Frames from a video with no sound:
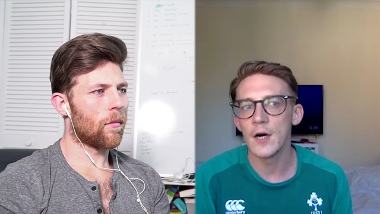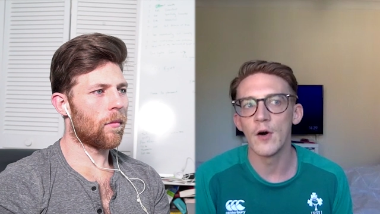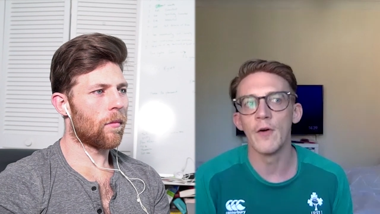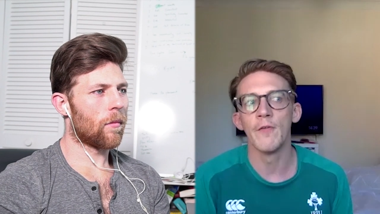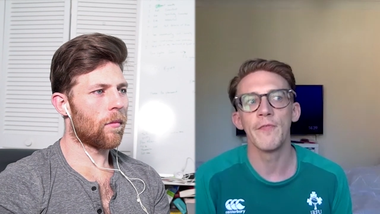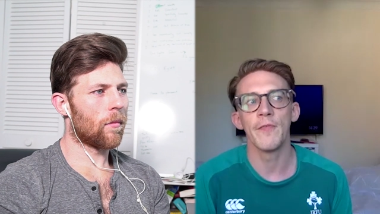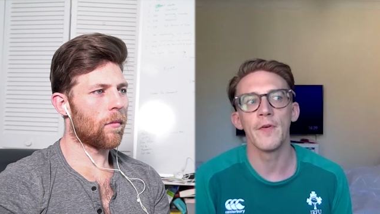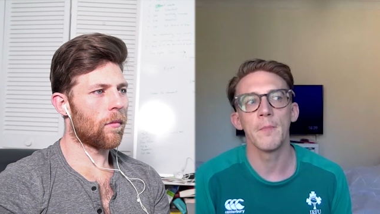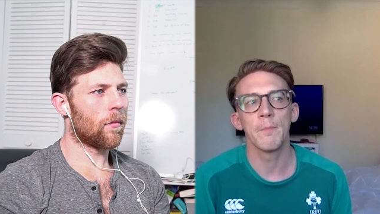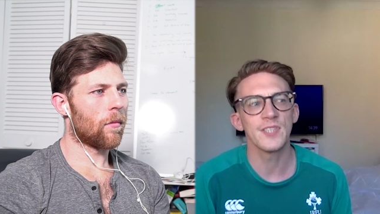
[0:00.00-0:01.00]
Speaker 1: of
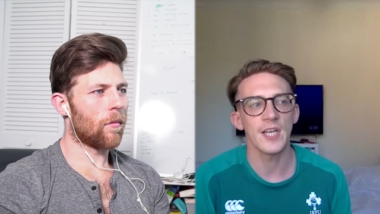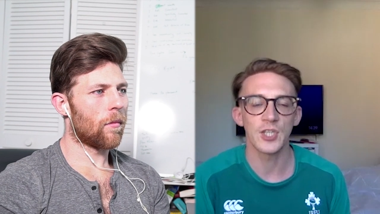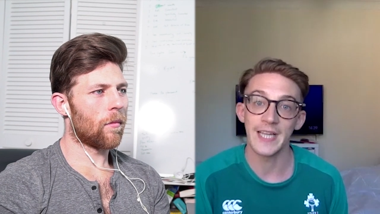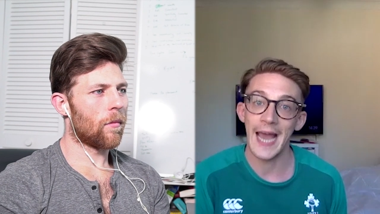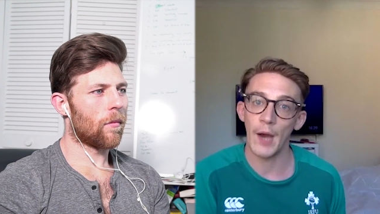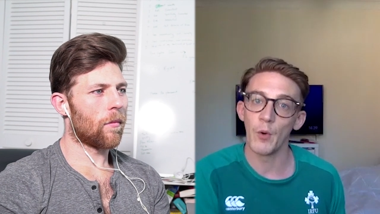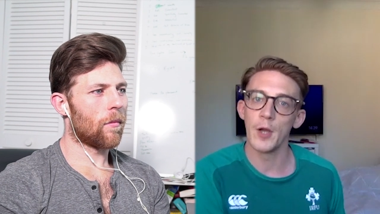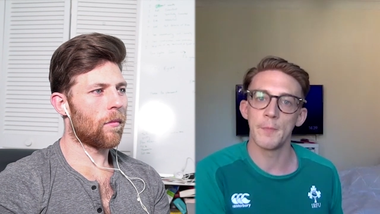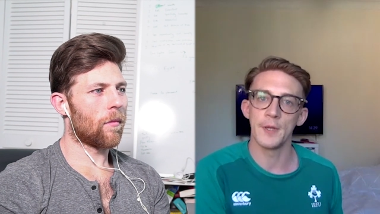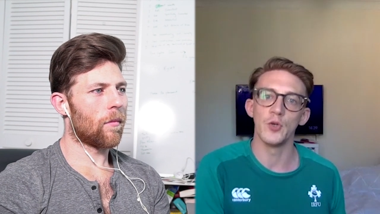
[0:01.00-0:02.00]
potentially how
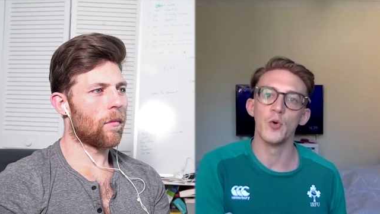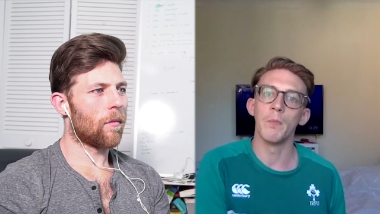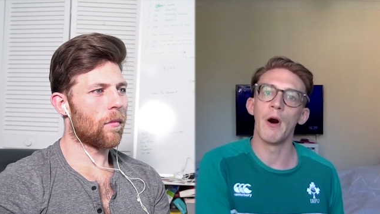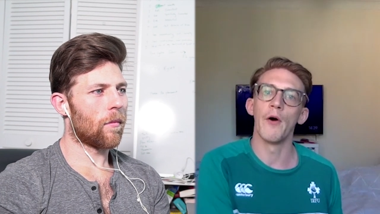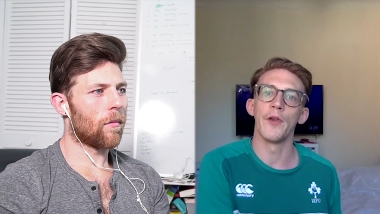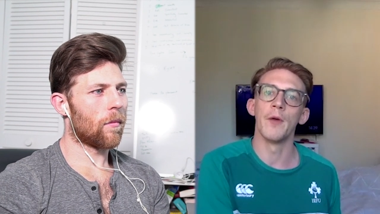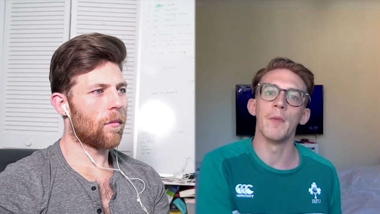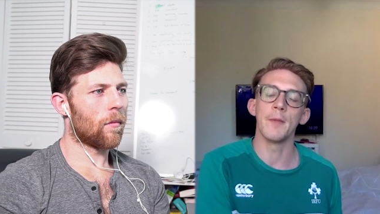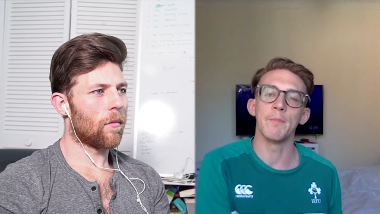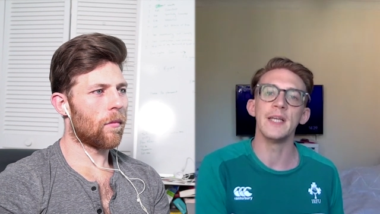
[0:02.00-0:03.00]
open your partner
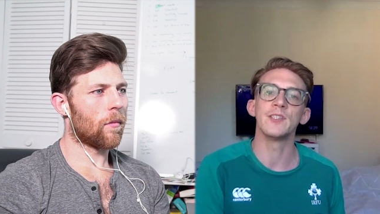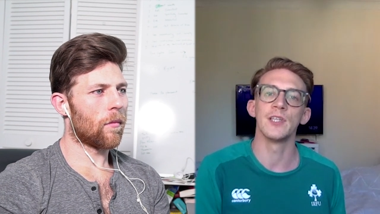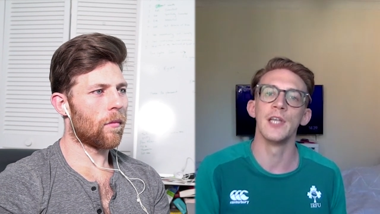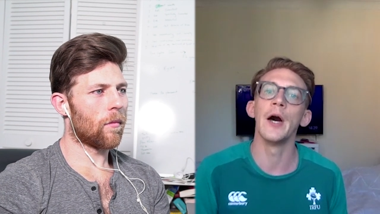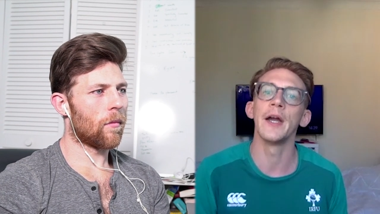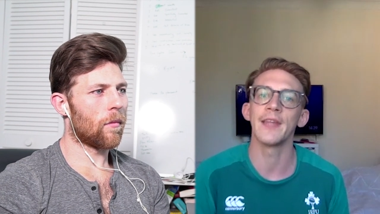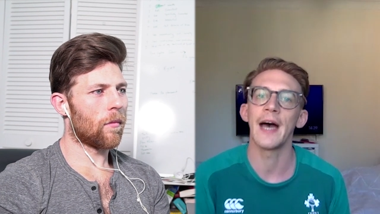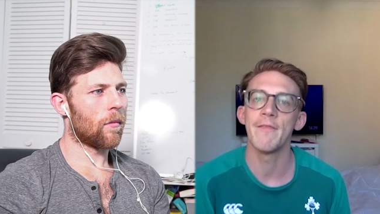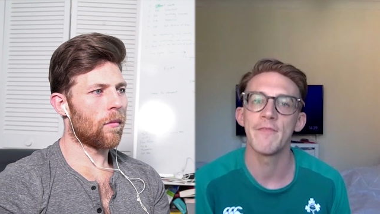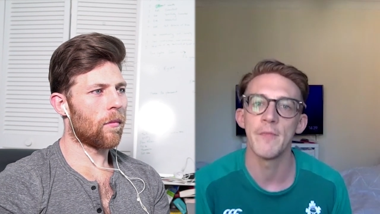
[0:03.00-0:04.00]
might be to knowing that
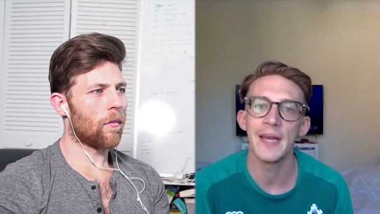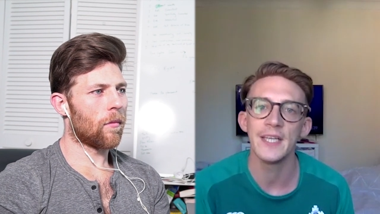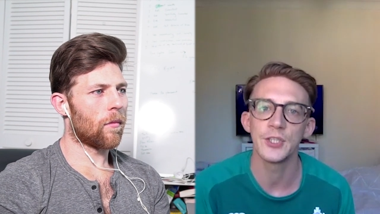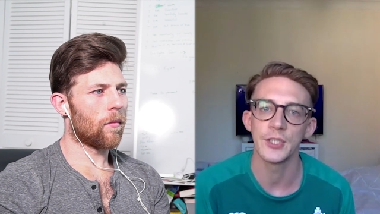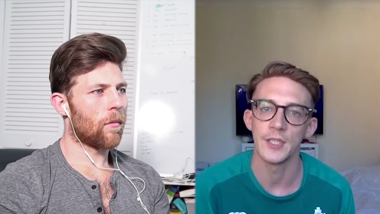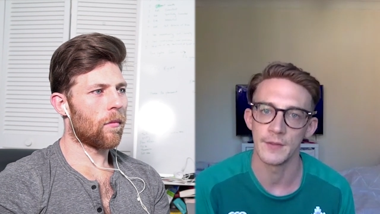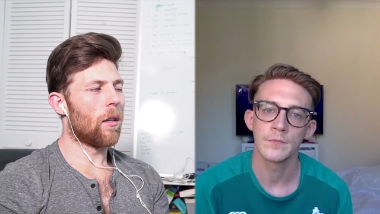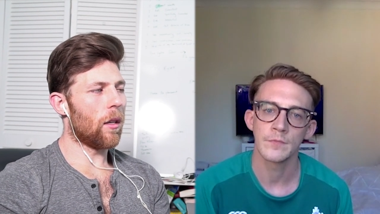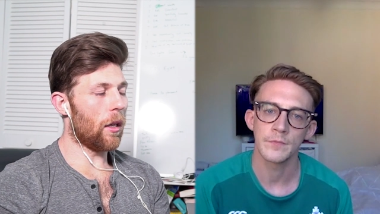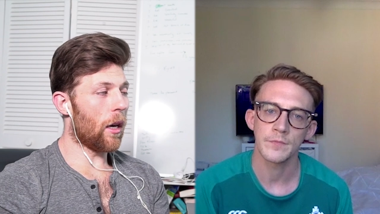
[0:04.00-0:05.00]
information.
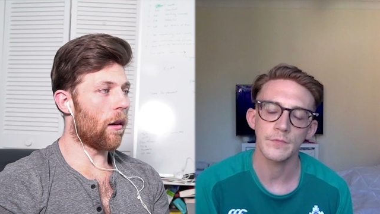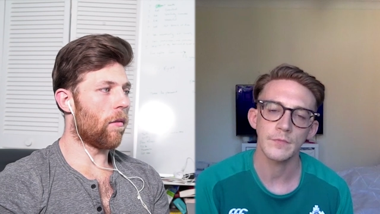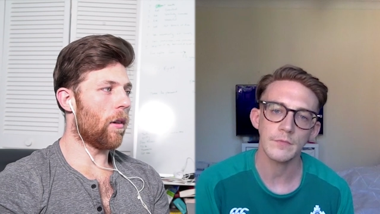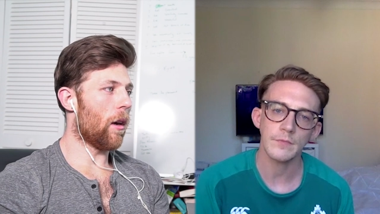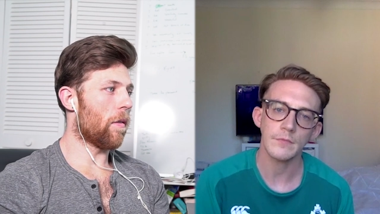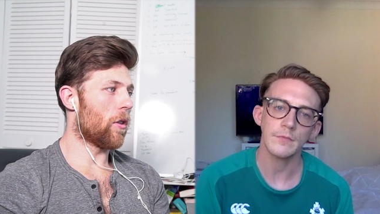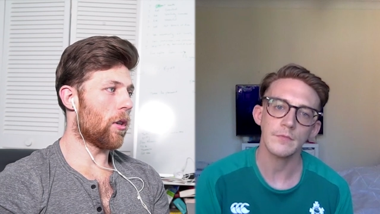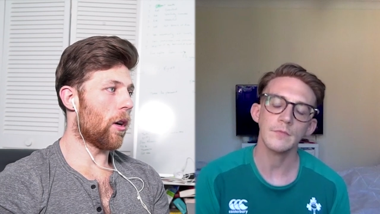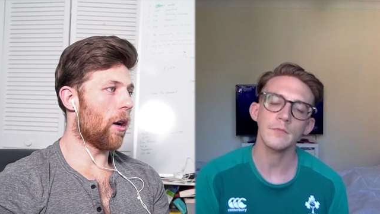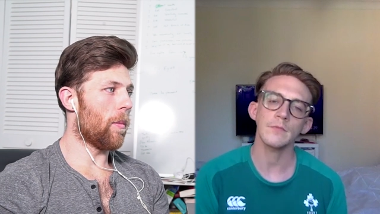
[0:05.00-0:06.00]
Speaker 2: Yeah, yeah, for
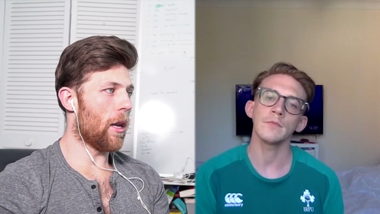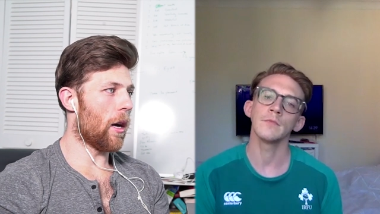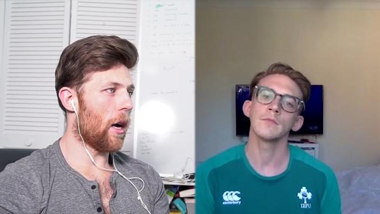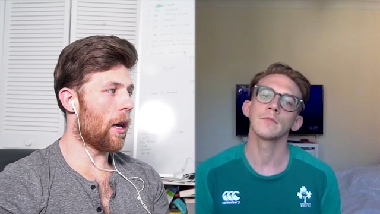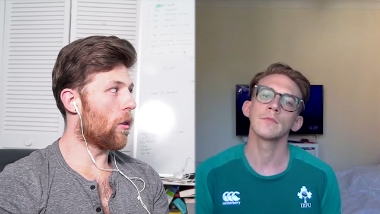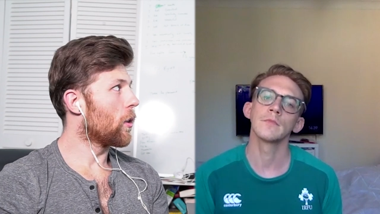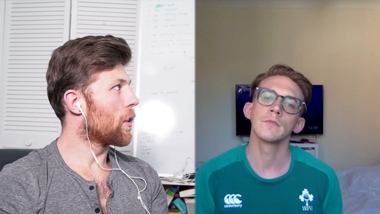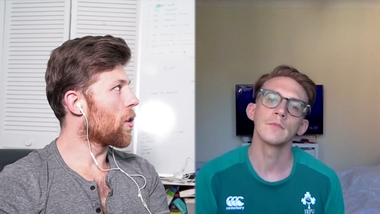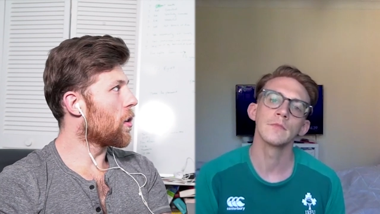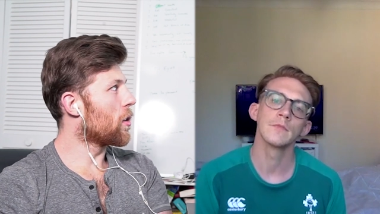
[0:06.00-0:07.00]
sure. I mean, I don't
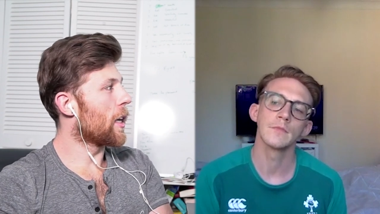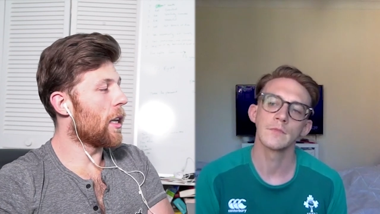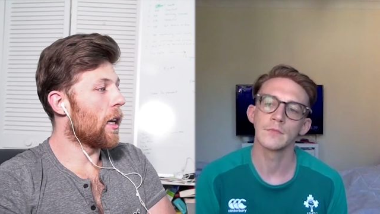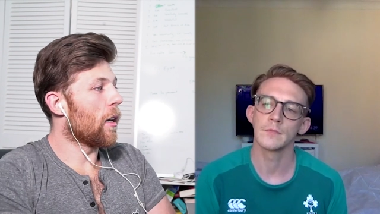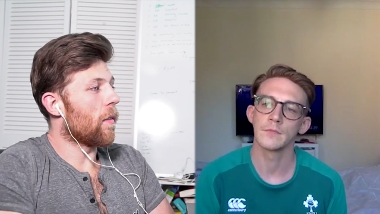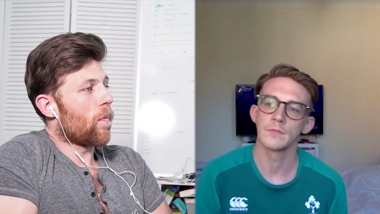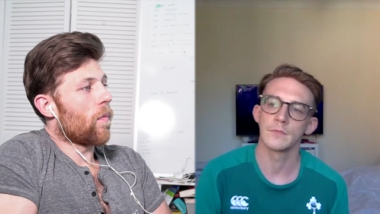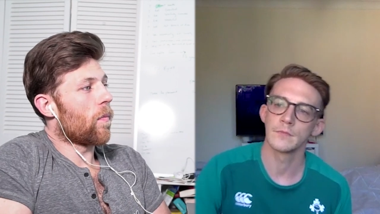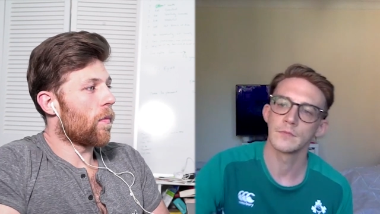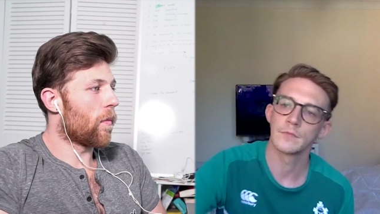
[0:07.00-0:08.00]
think that there's any
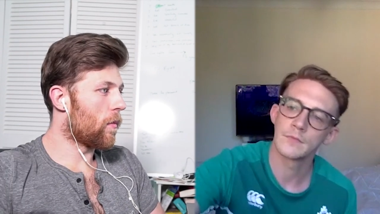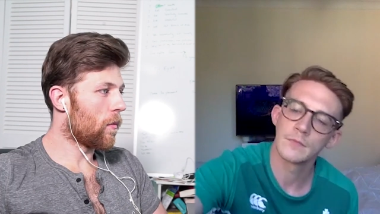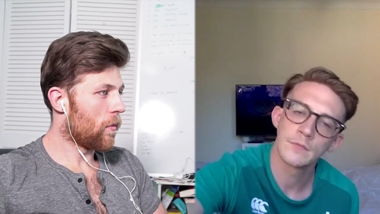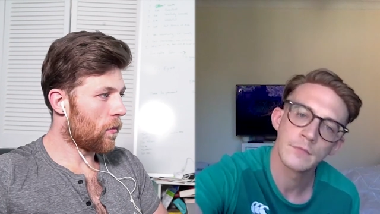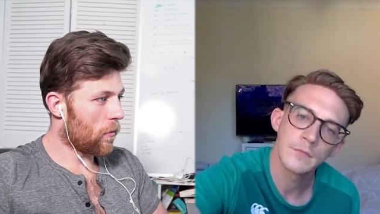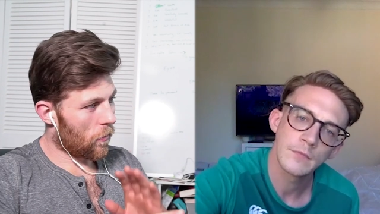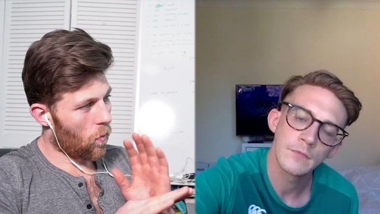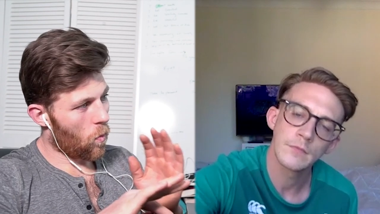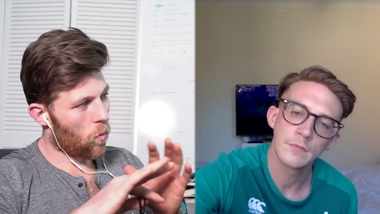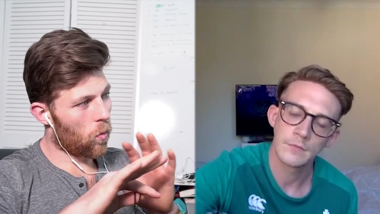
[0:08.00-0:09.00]

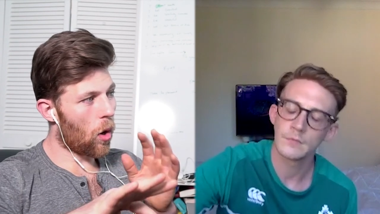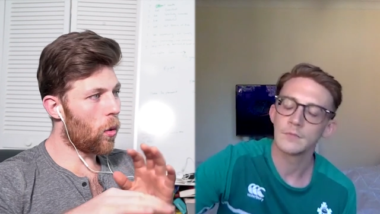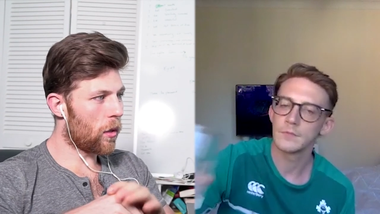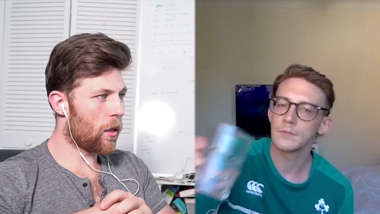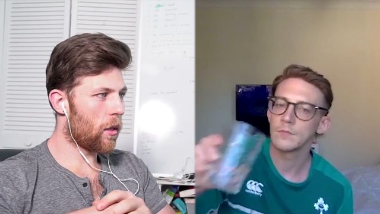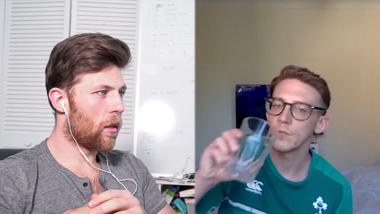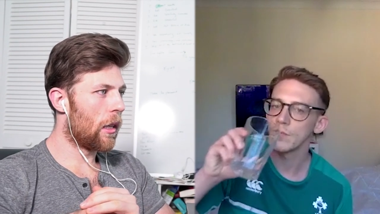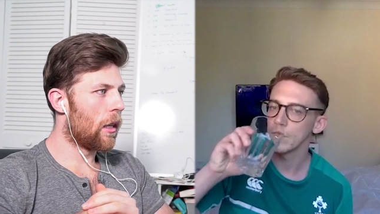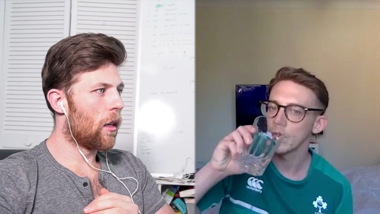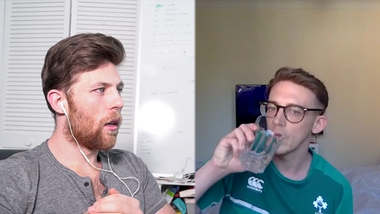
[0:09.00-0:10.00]
rote
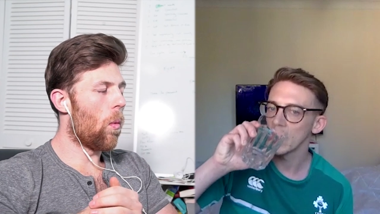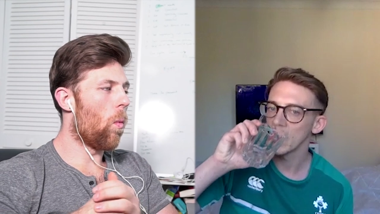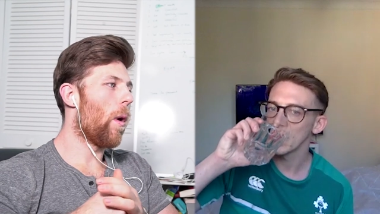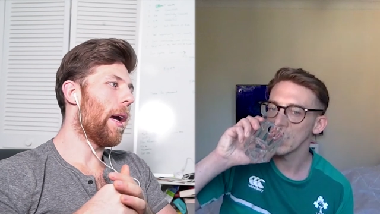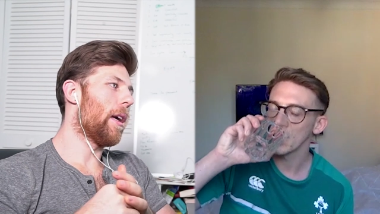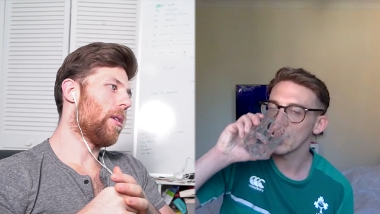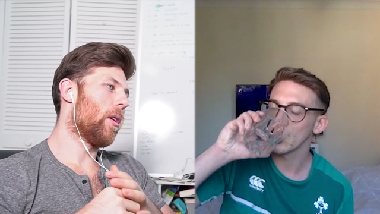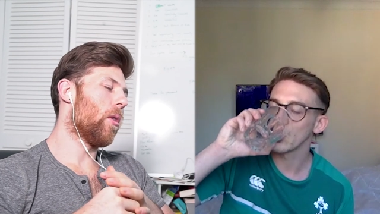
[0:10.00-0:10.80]
way to